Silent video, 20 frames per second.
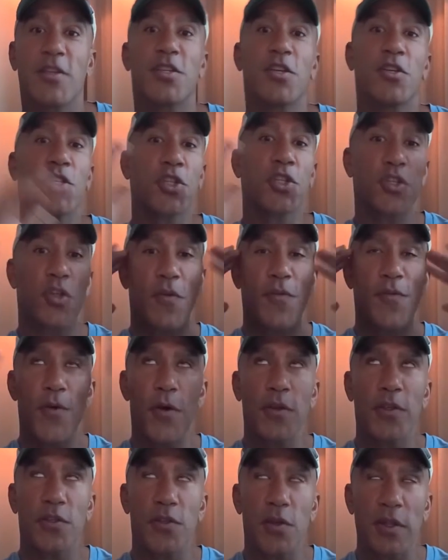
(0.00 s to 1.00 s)
because they're so
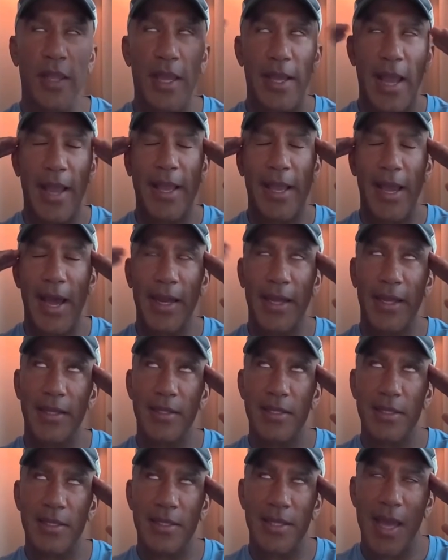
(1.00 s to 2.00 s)
focused on like I got to
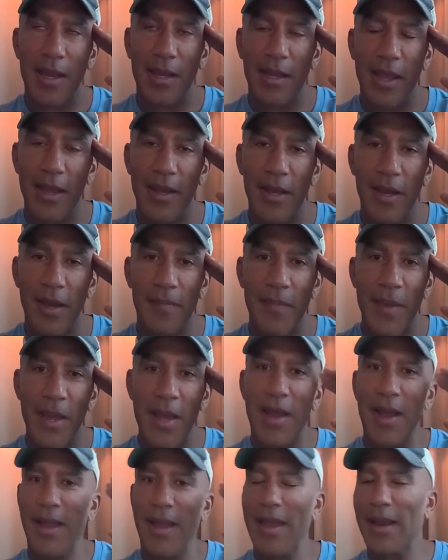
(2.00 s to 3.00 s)
get the satellite up,
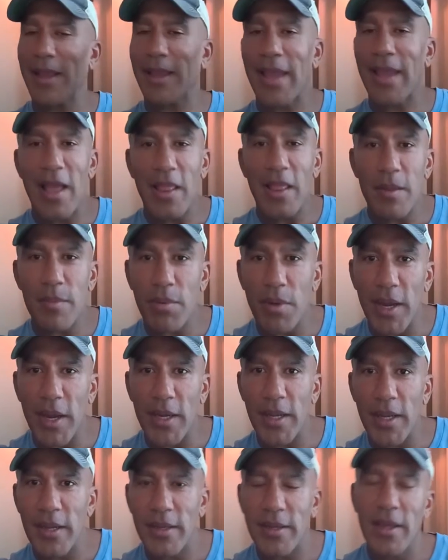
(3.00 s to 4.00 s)
I got to
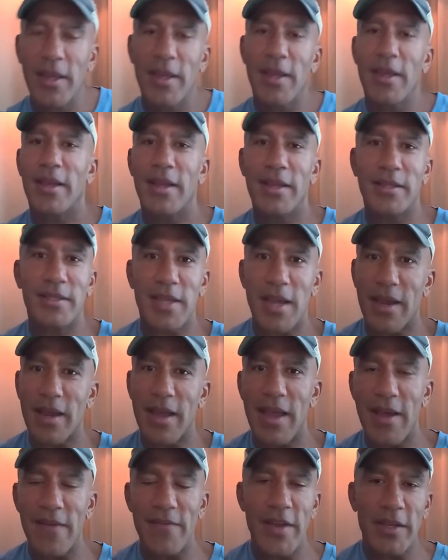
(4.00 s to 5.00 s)
calibrate it, it's got
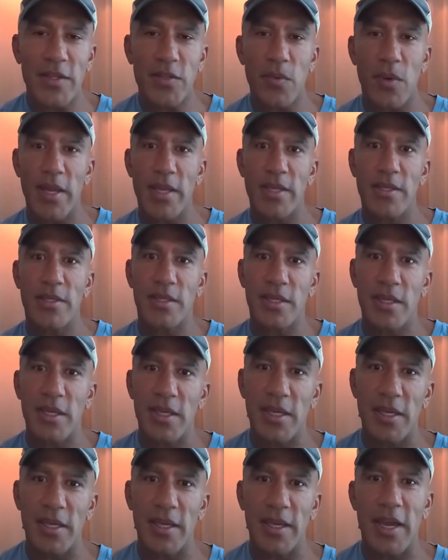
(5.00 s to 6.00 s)
to have X, Y, and
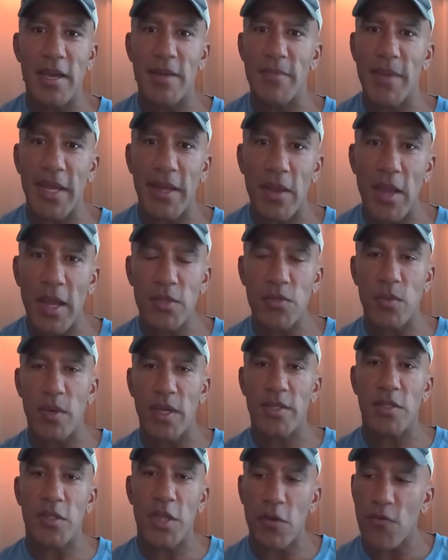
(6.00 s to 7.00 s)
Z, I got to make X,
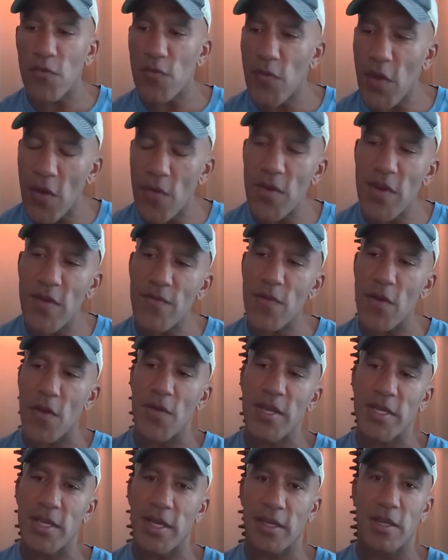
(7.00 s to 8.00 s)
Y. They're very
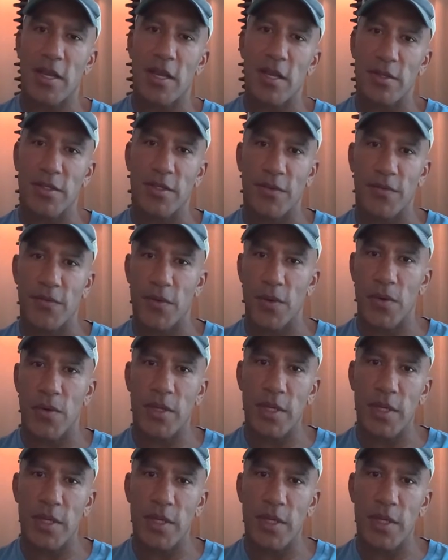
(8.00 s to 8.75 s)
very technology